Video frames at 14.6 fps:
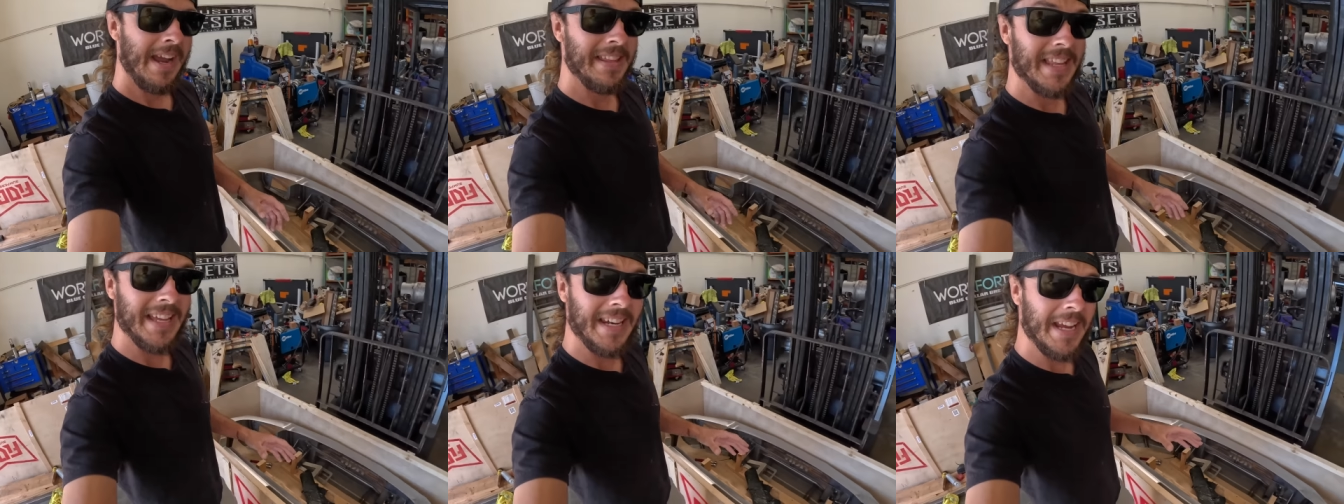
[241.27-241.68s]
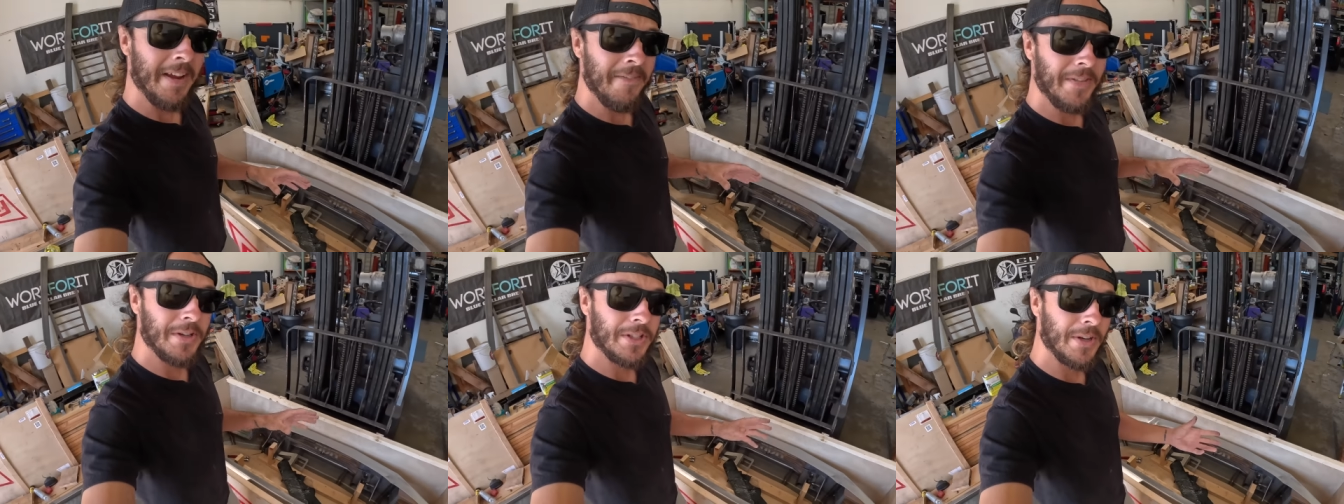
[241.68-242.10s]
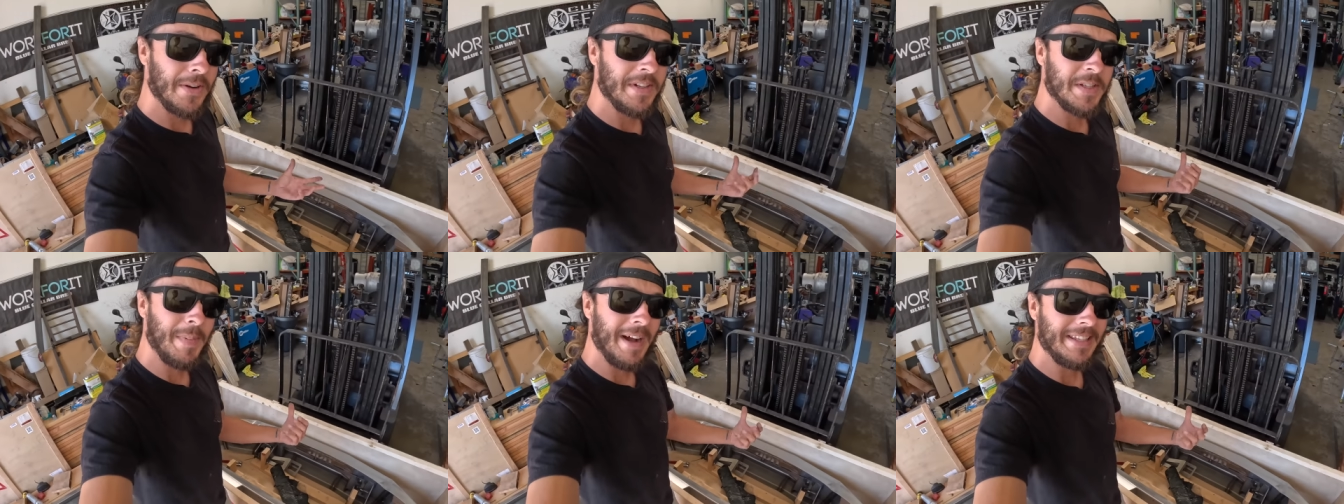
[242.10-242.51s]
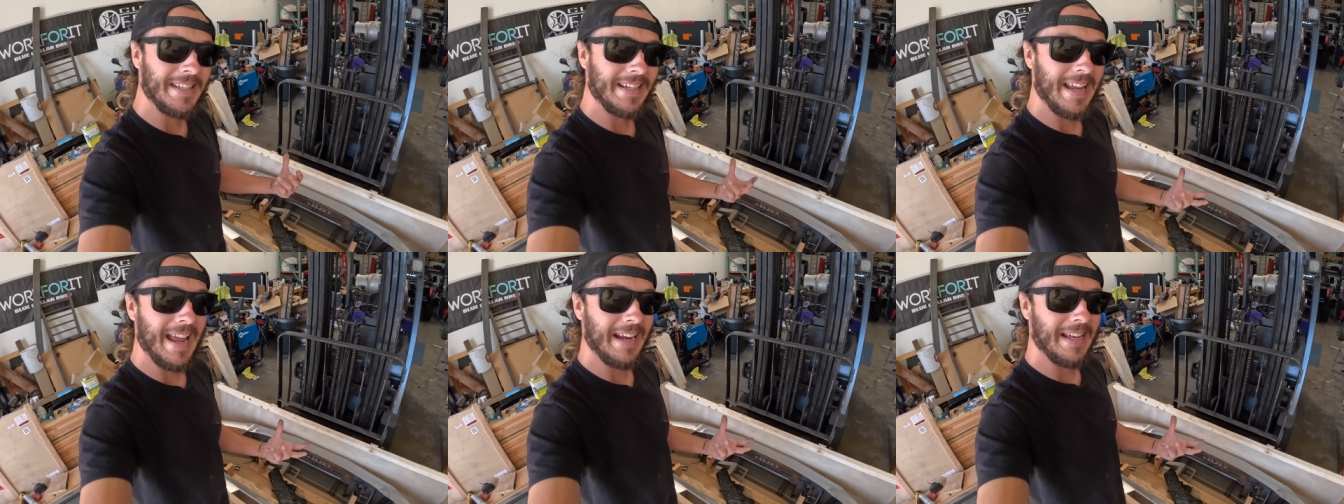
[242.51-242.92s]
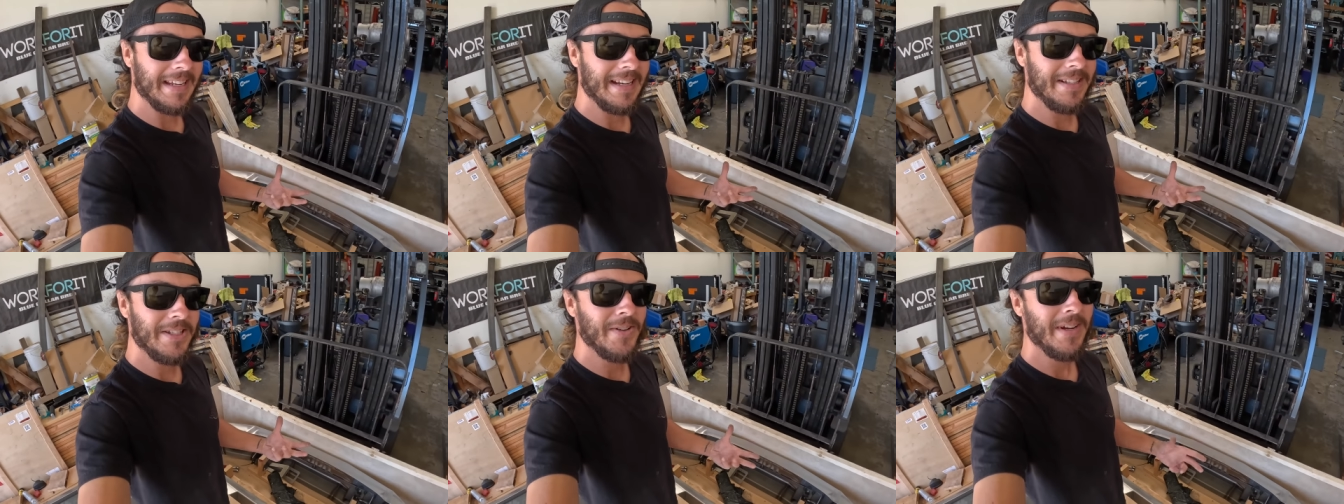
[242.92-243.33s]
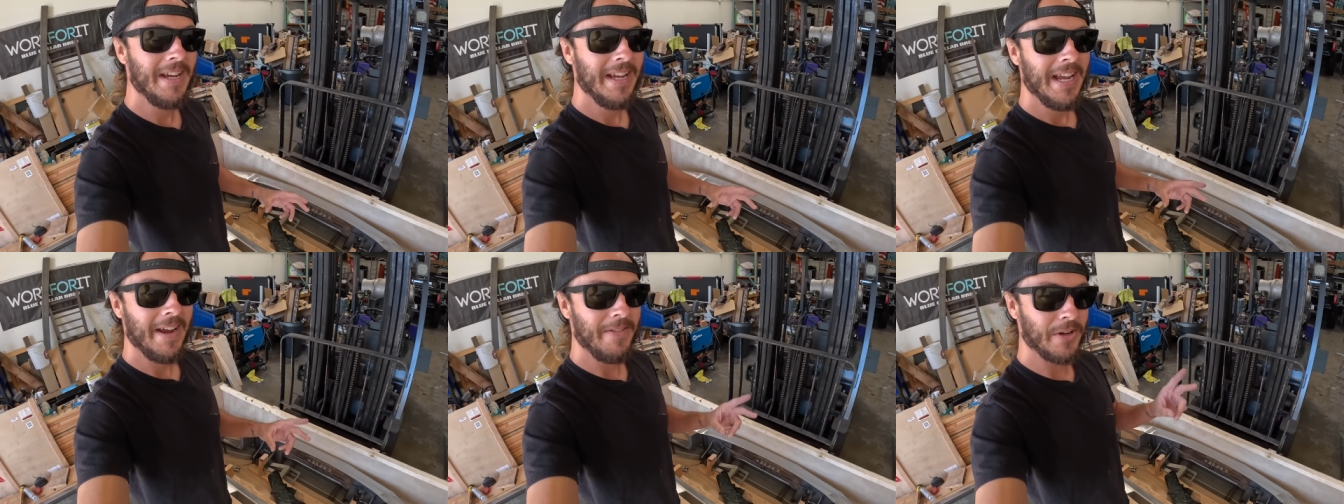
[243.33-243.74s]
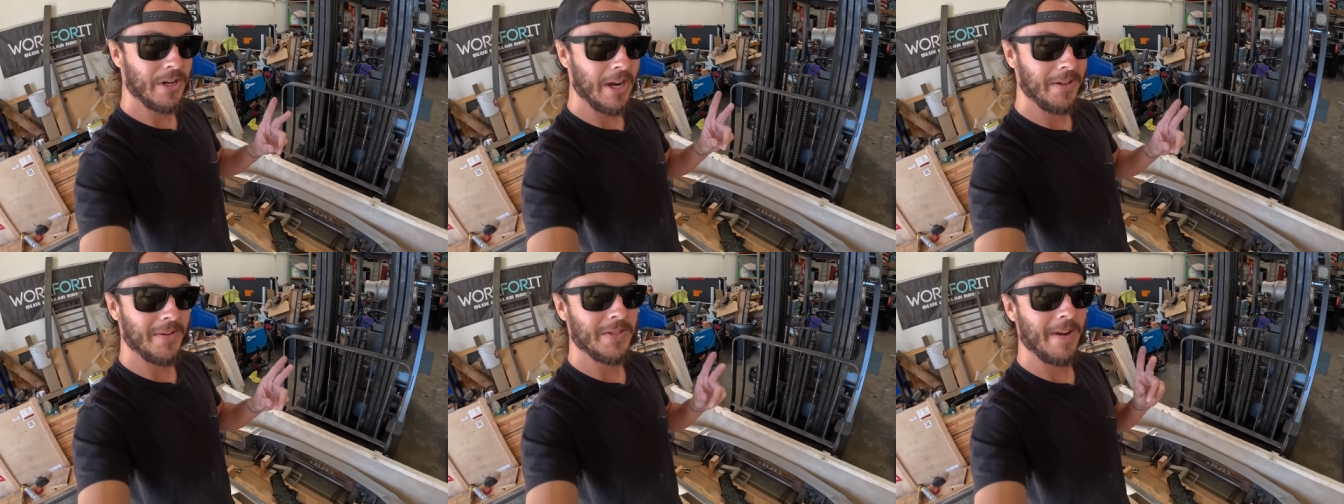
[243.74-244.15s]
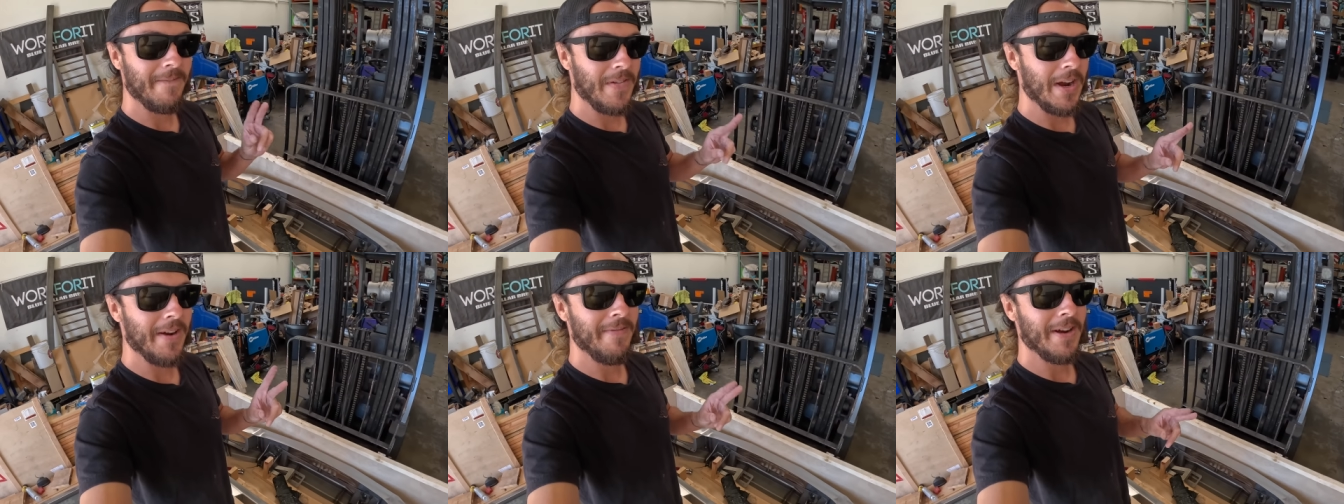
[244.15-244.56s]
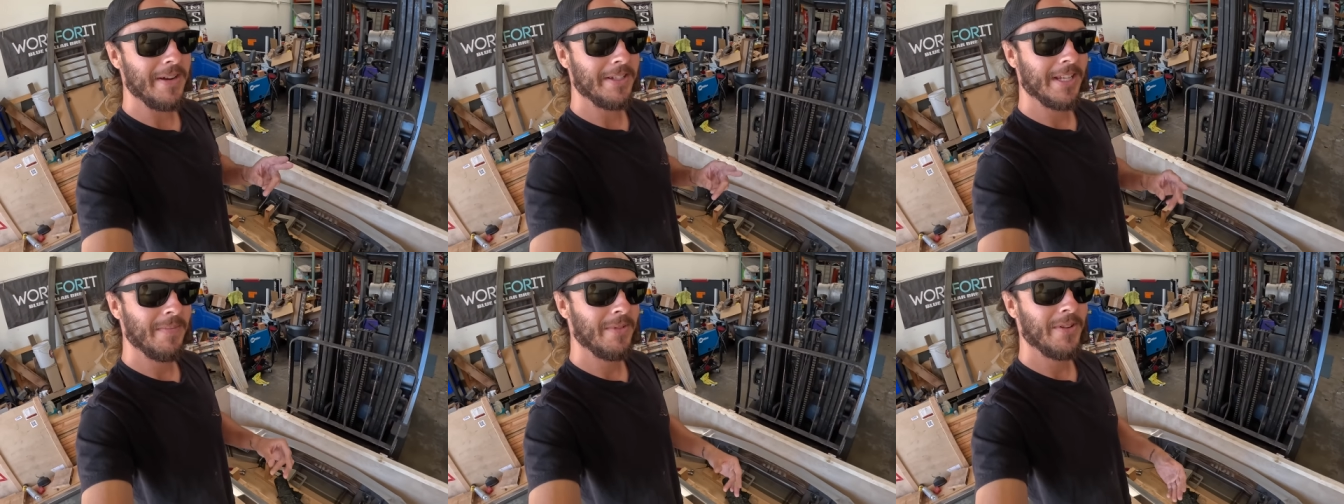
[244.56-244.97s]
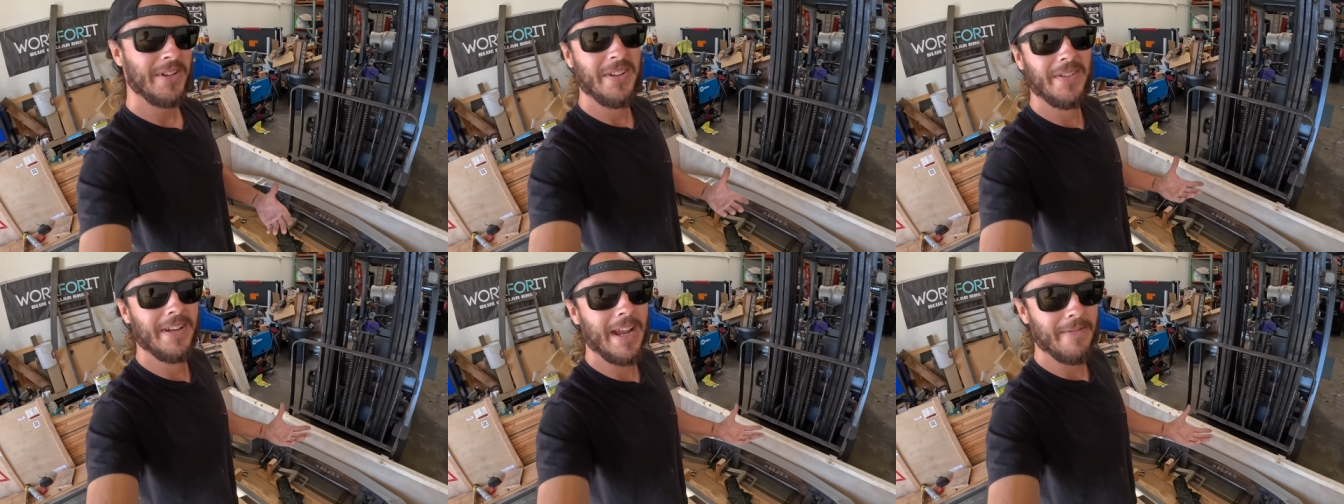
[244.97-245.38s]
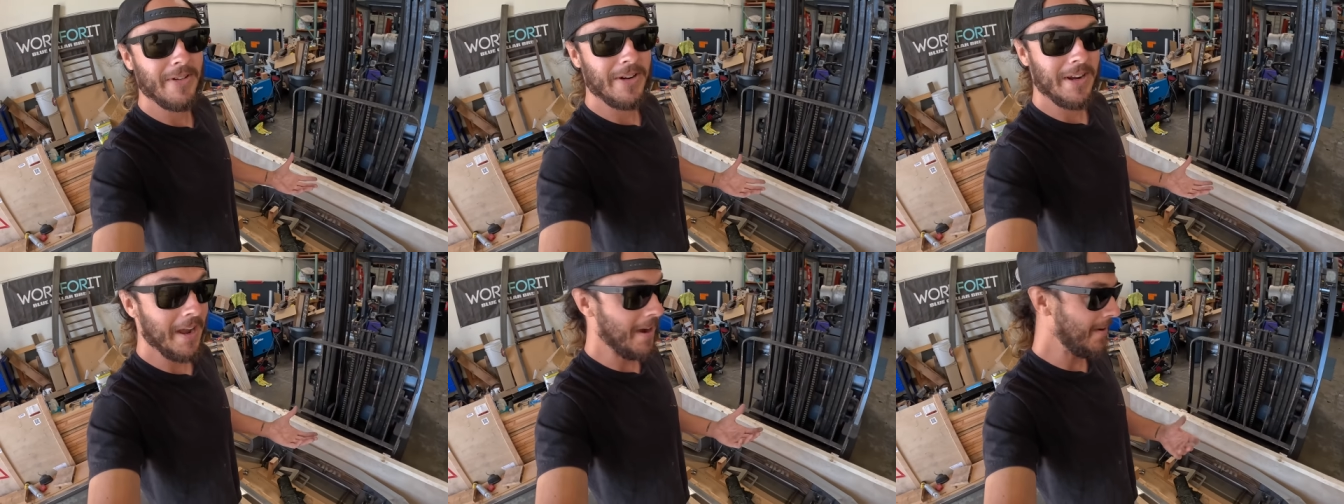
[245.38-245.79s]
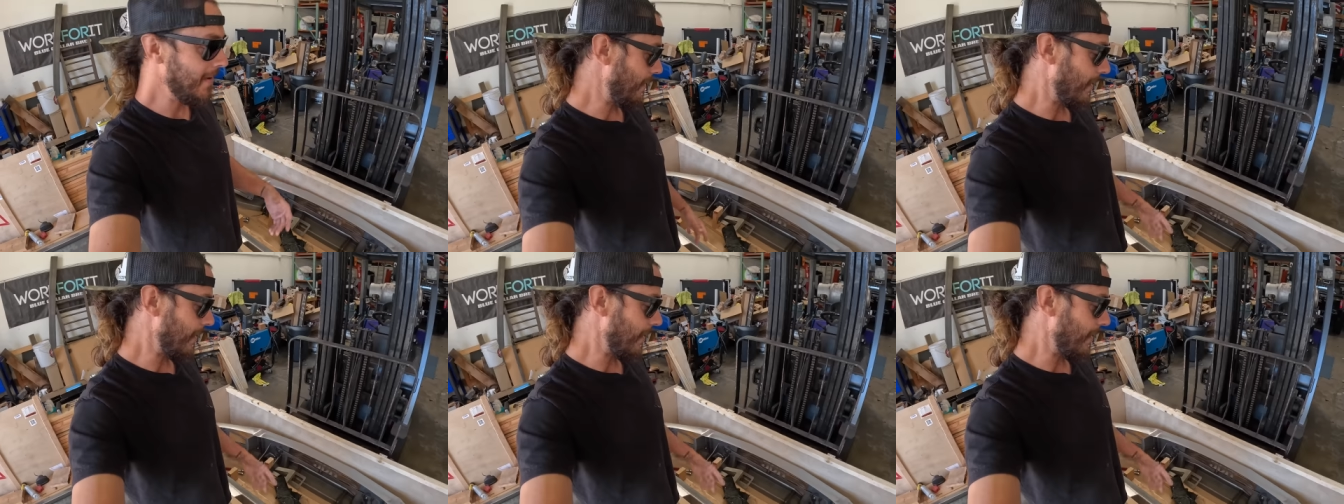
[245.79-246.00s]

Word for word: And then if there's certain spots they can't get into, if your colors are very, very similar, you'll never know.